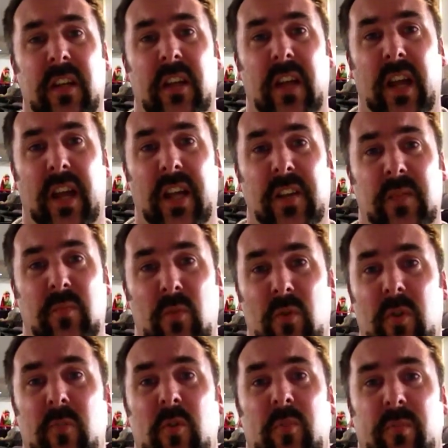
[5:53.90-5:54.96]
As more
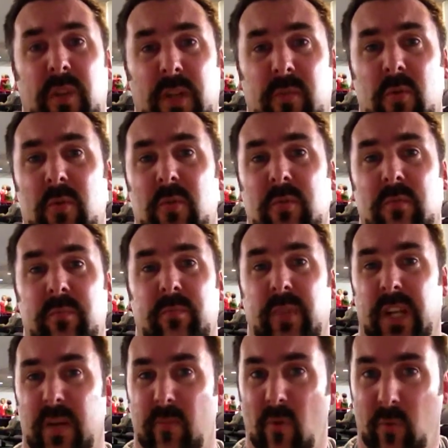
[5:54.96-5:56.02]
and more people
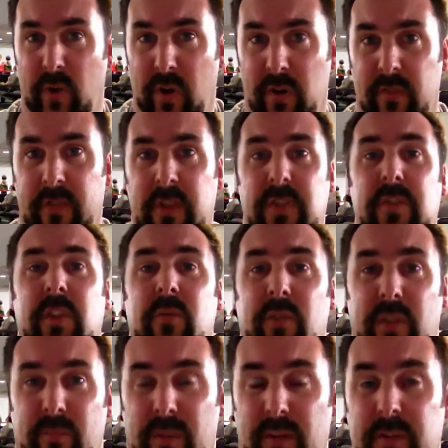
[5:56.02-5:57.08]
become aware of you, see what
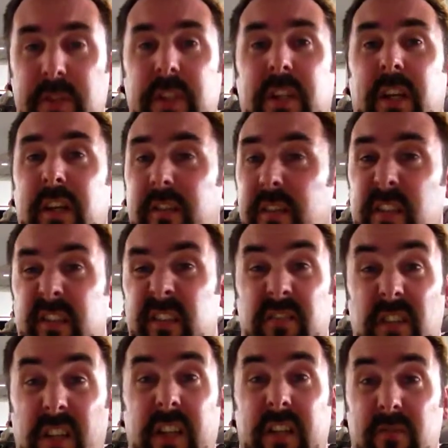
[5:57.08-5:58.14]
you're posting, and think that
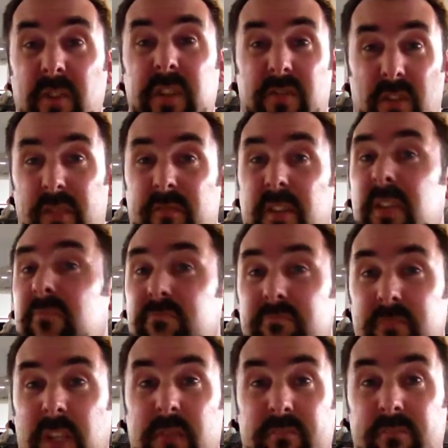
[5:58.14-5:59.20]
okay, these
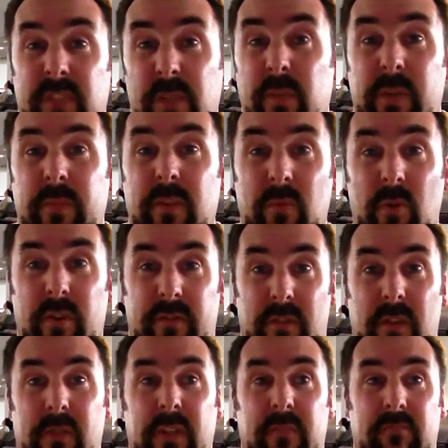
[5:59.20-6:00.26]
people are worth
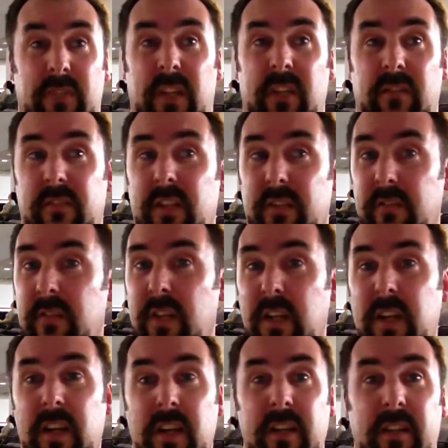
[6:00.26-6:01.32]
following.
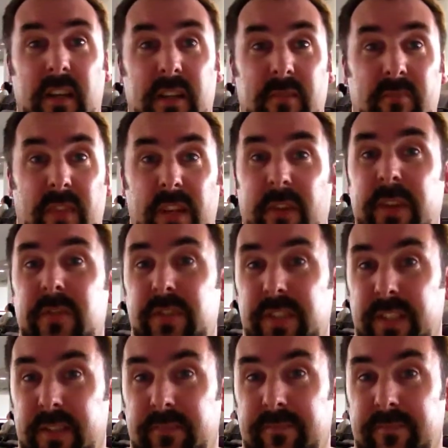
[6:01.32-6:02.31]
They're interesting.